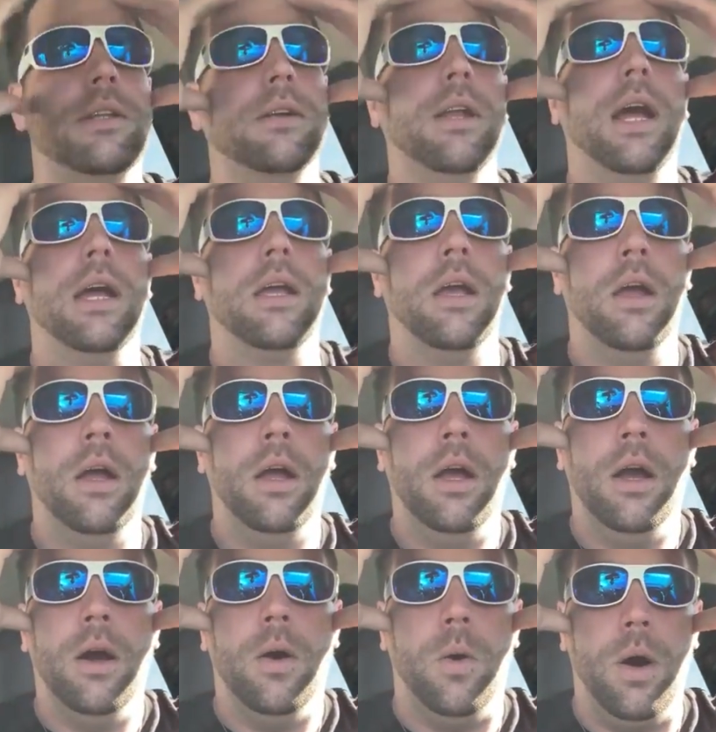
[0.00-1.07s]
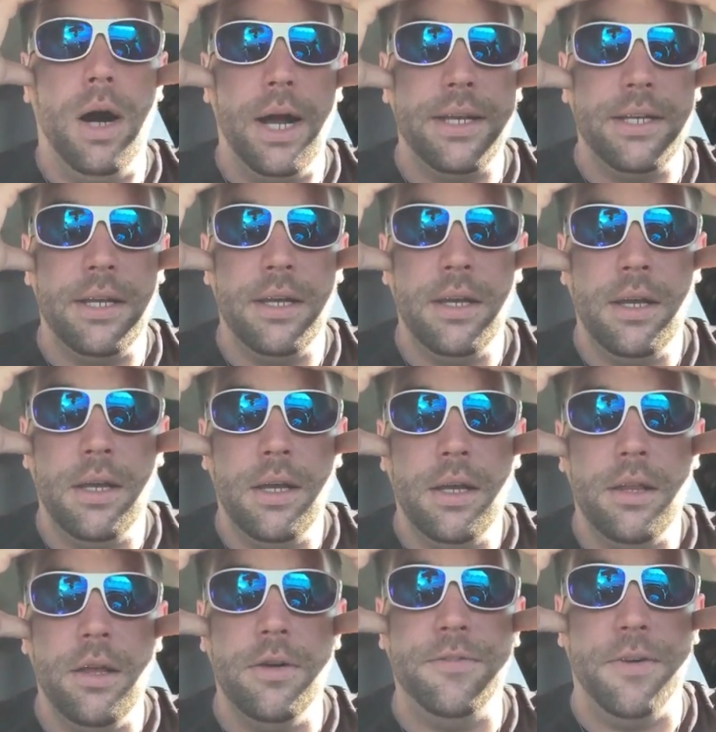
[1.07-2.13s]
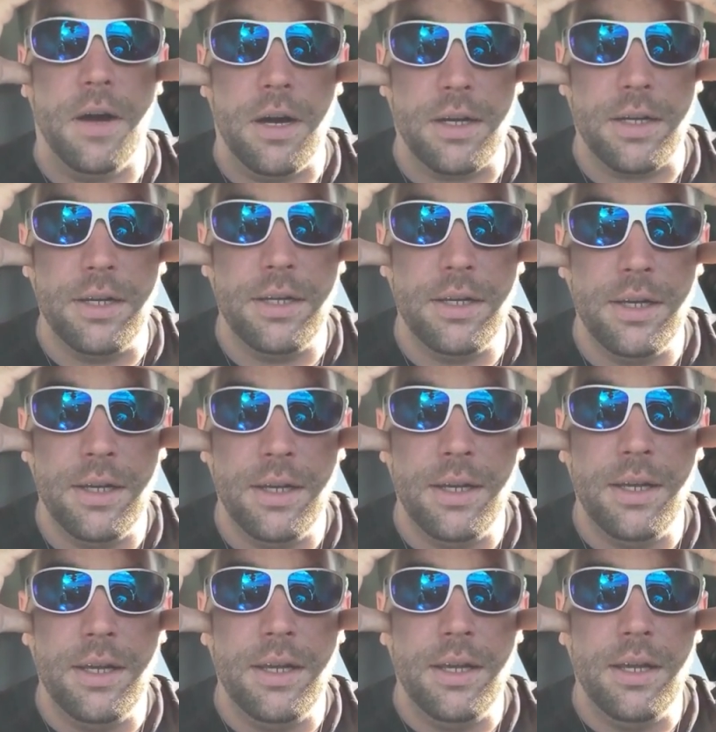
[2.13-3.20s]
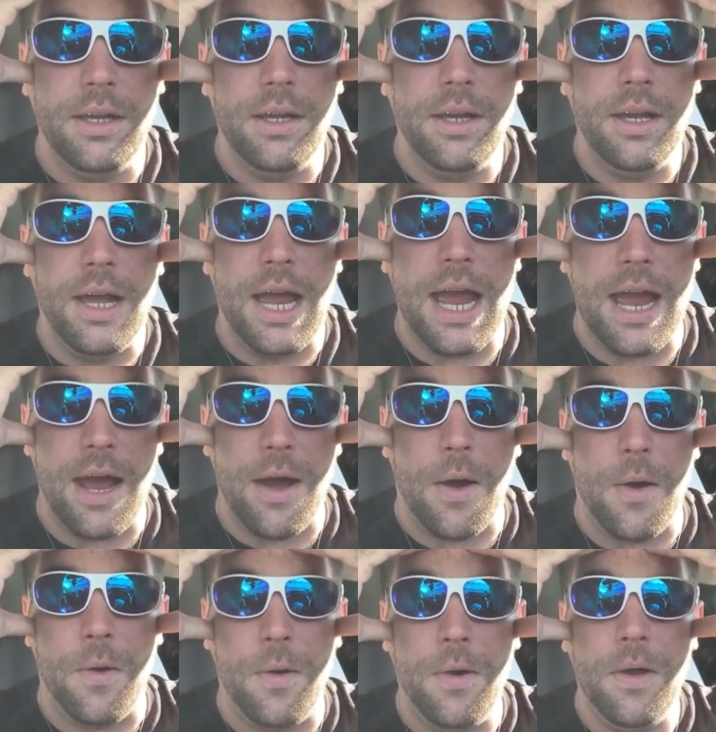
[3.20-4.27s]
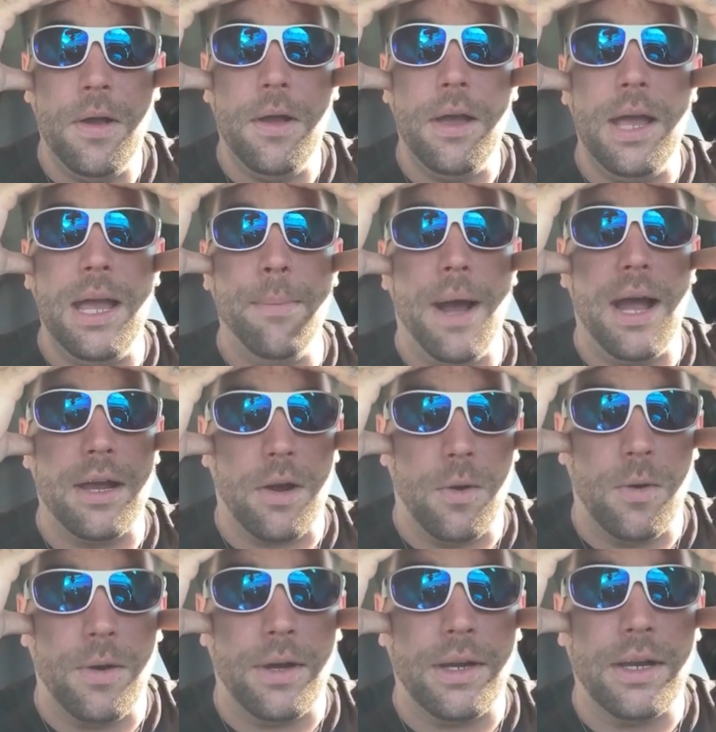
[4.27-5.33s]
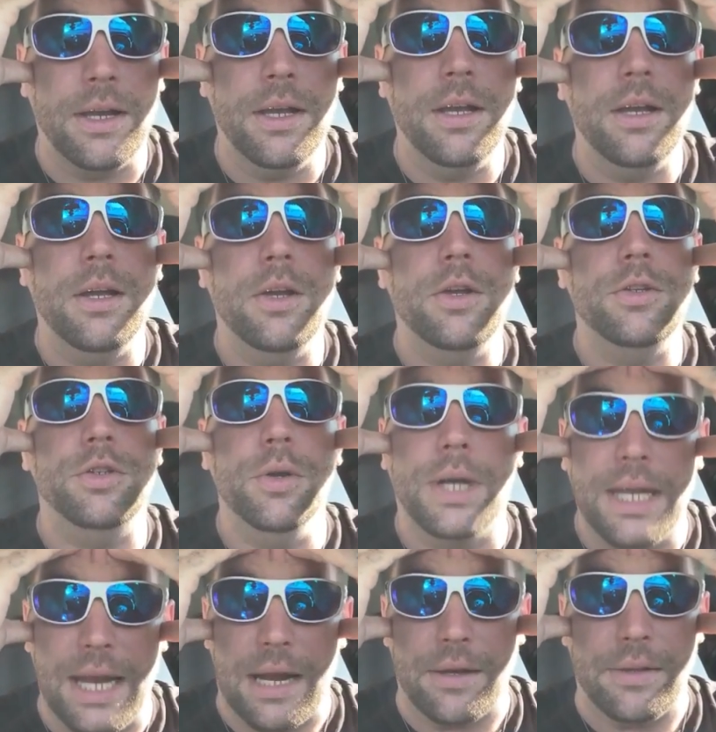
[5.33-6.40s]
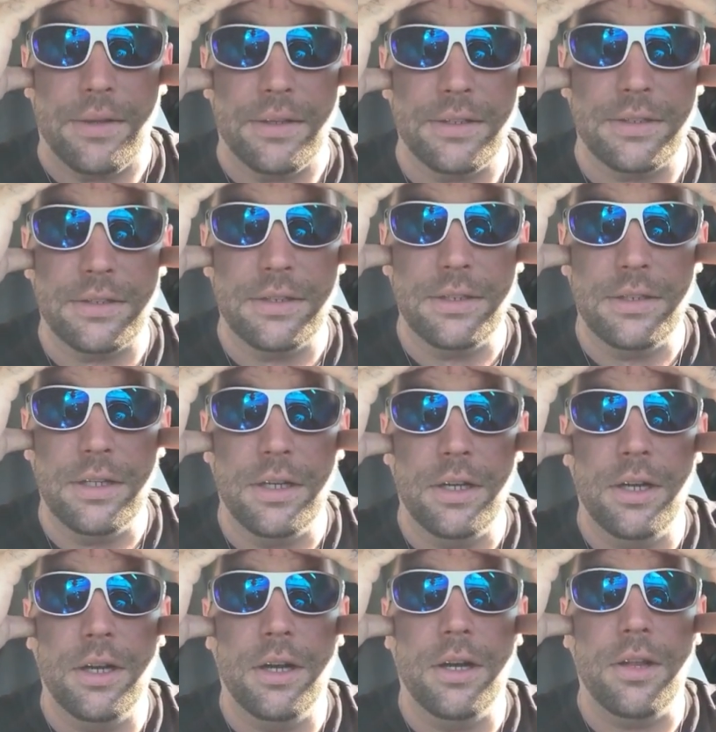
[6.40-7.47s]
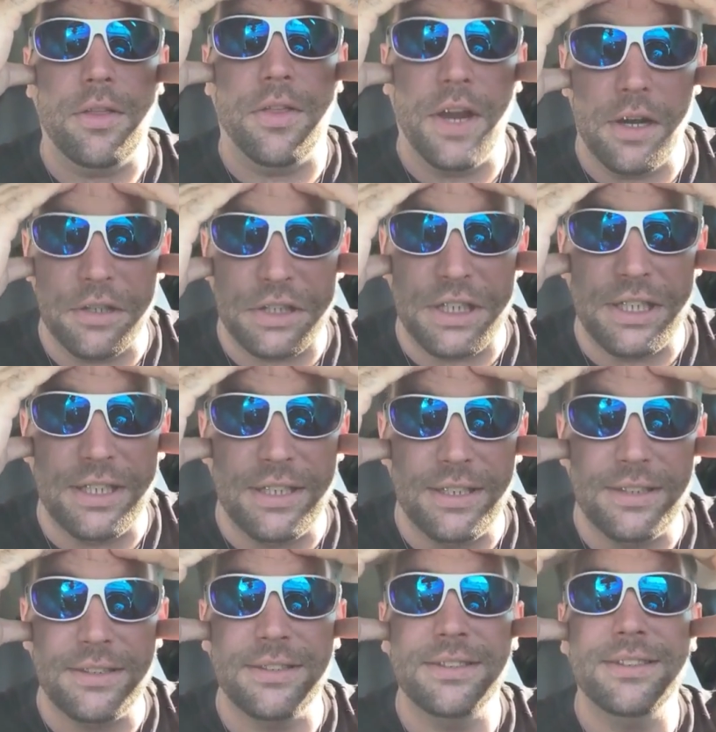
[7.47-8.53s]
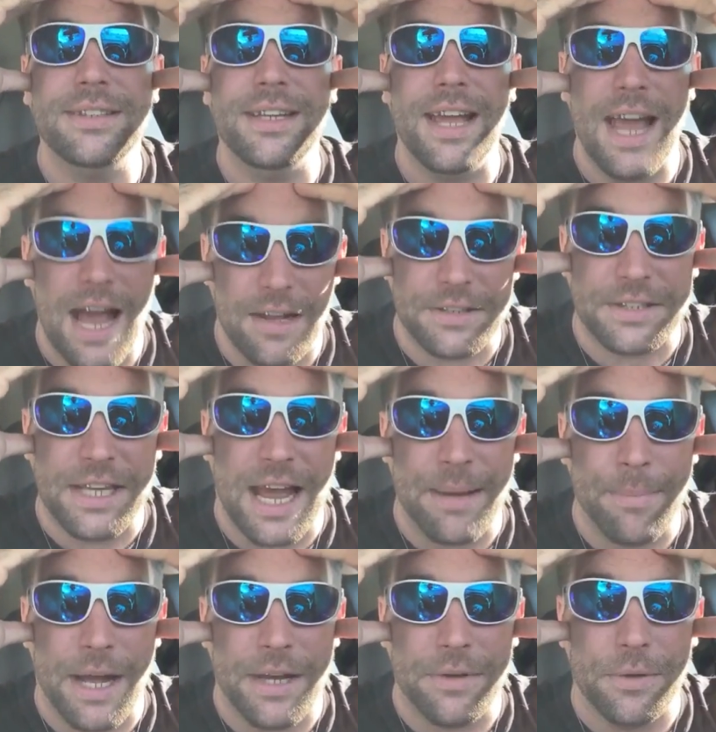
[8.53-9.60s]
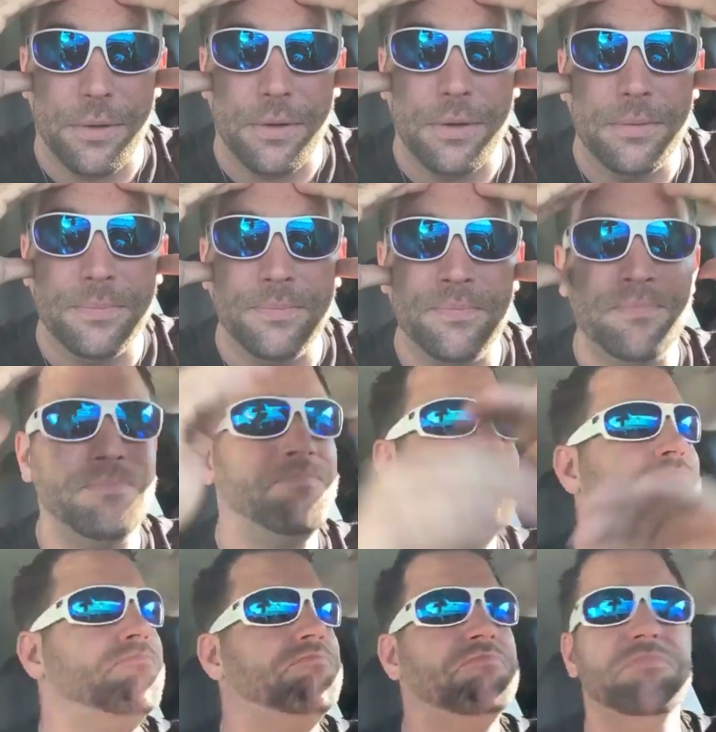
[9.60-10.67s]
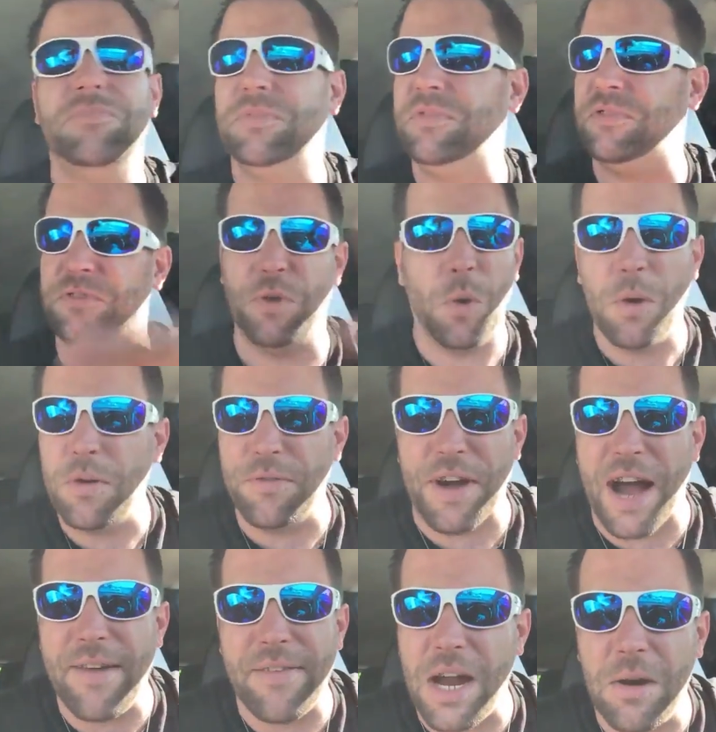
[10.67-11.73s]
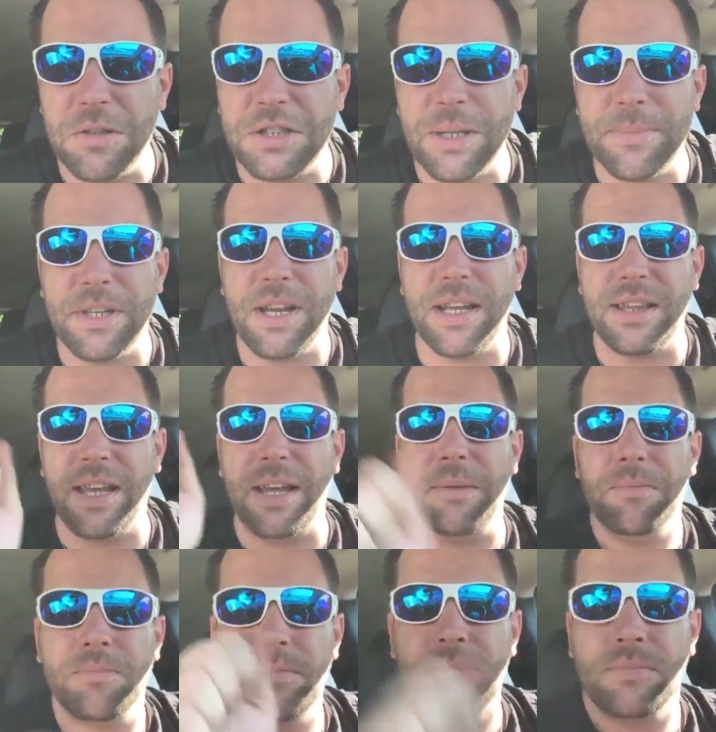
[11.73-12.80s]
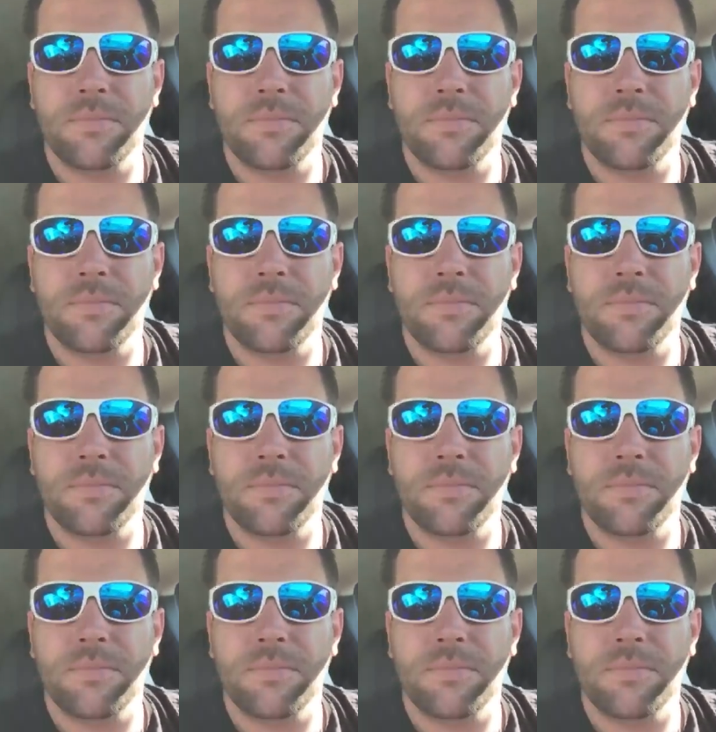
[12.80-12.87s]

there like, what the fuck? How am I going to get out of this? There she is, outside my door, 4 or 5 hours, something like that.